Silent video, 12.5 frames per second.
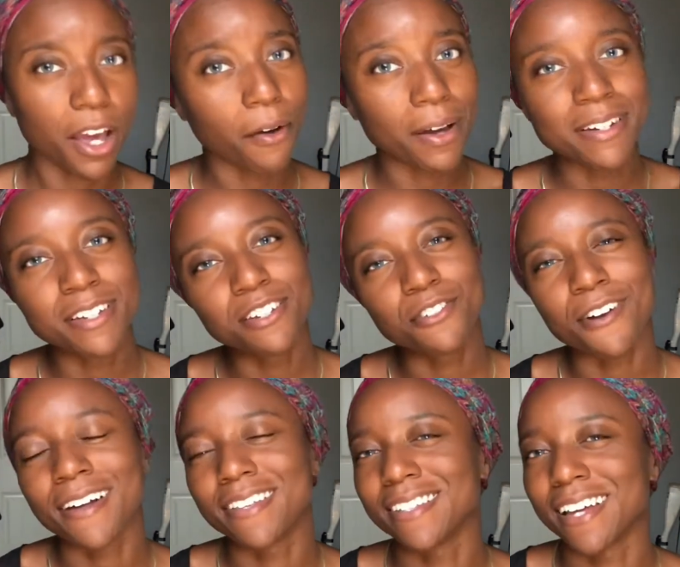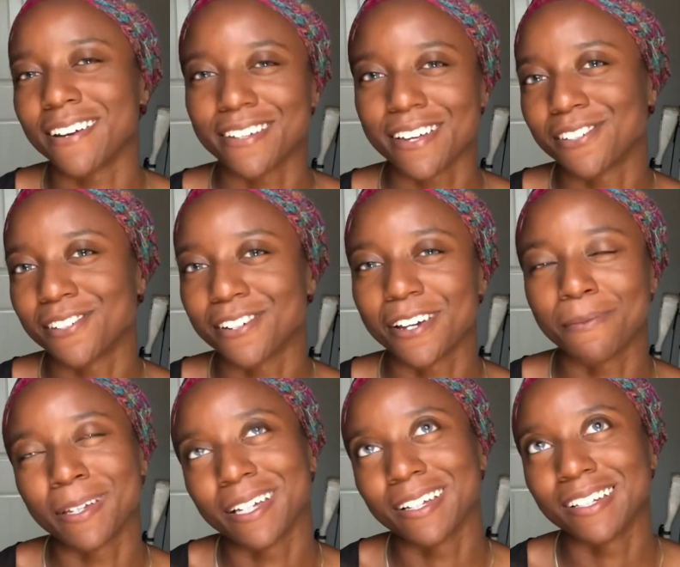I did try these out yesterday
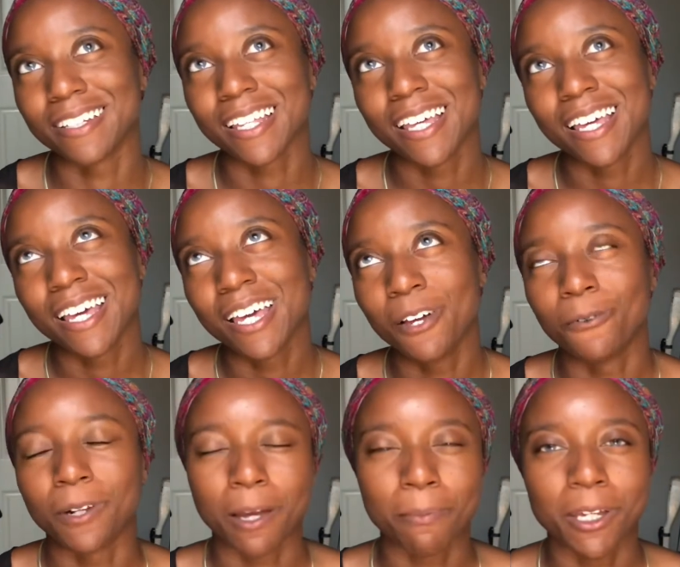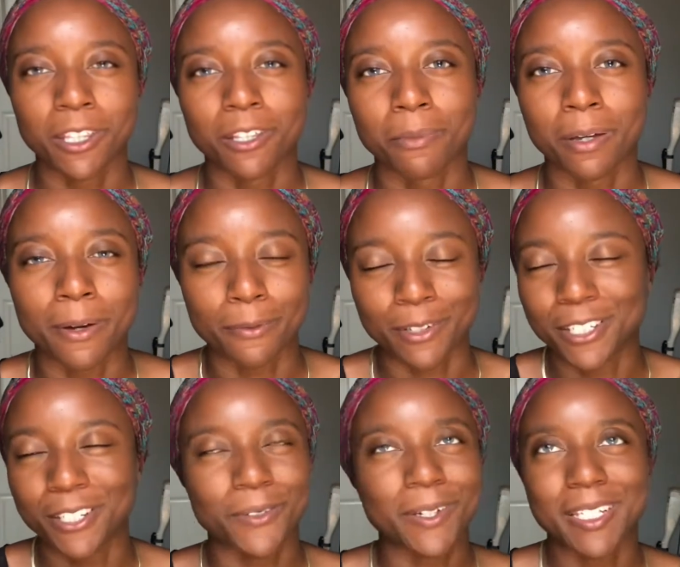because when I picked them up, I was
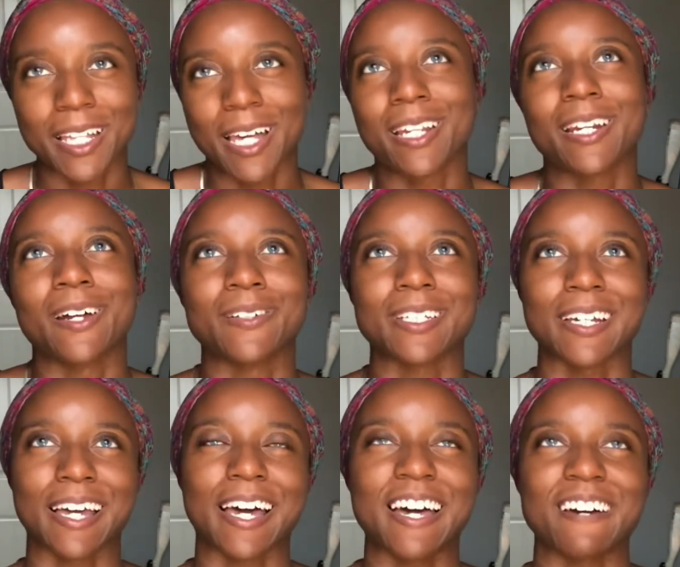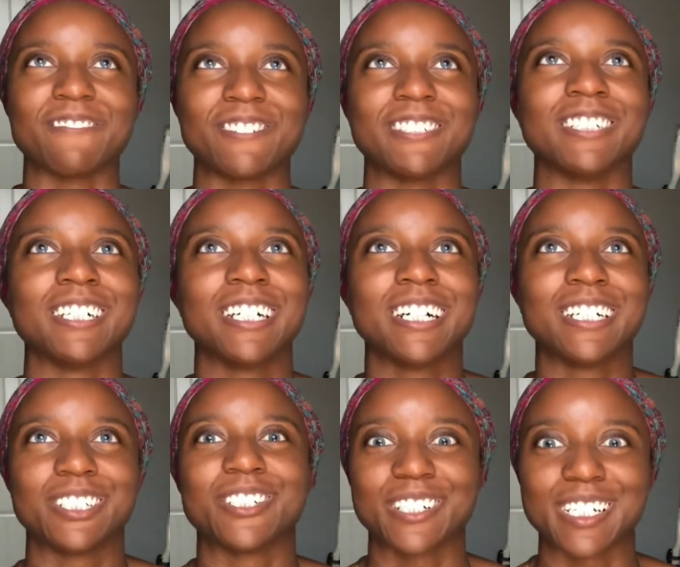so excited. I was like, I have to
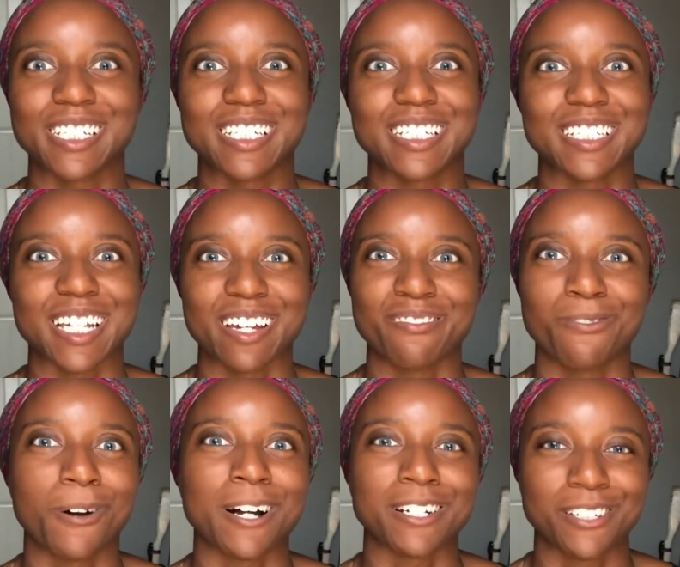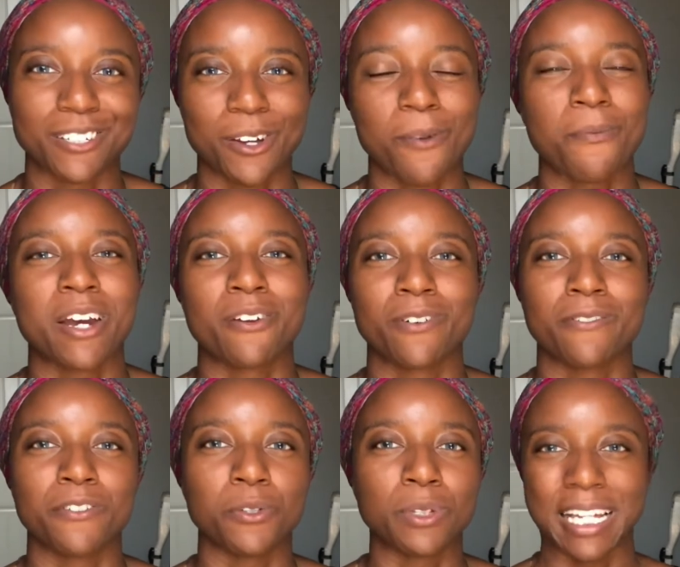try these. I've watched so many reviews.